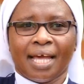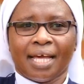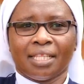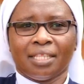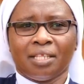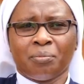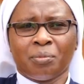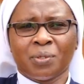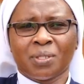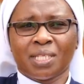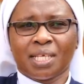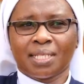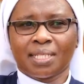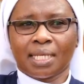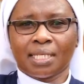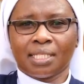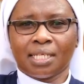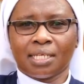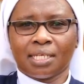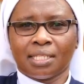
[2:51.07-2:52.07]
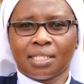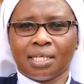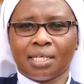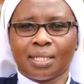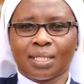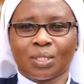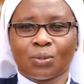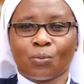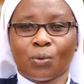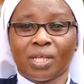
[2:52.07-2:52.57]
The most exciting
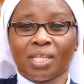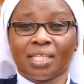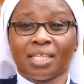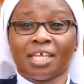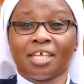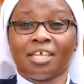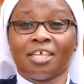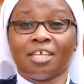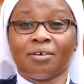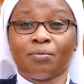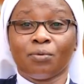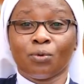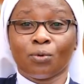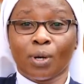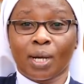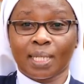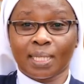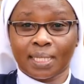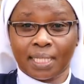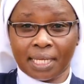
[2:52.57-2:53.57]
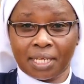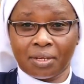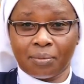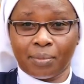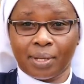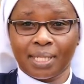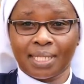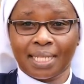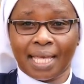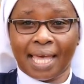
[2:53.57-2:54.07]
thing is when they give you
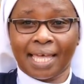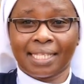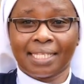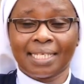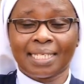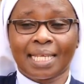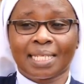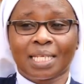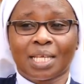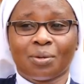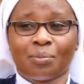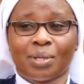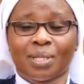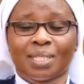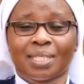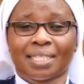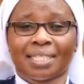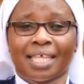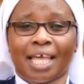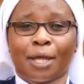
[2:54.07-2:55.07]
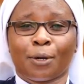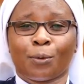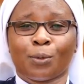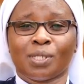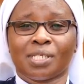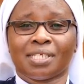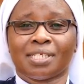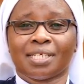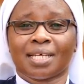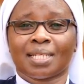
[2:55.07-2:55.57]
assignments, and these assignments, they are
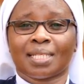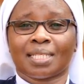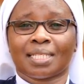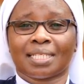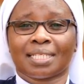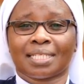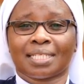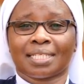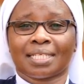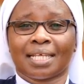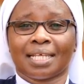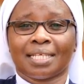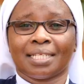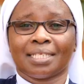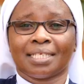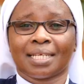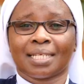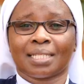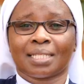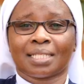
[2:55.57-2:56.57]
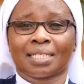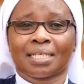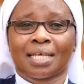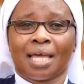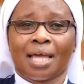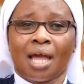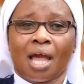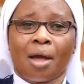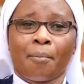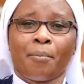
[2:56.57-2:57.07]
not just
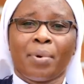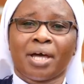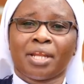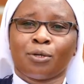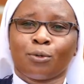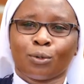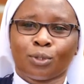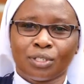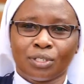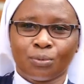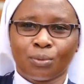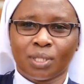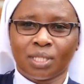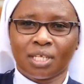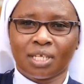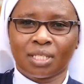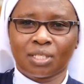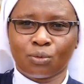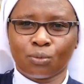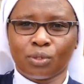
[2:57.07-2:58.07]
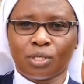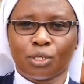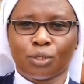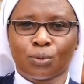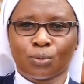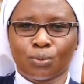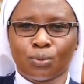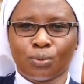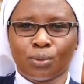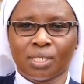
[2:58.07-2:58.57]
abandoned with the
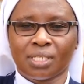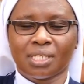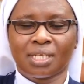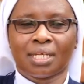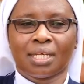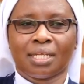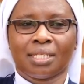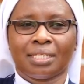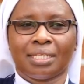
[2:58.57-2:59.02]
student to do it.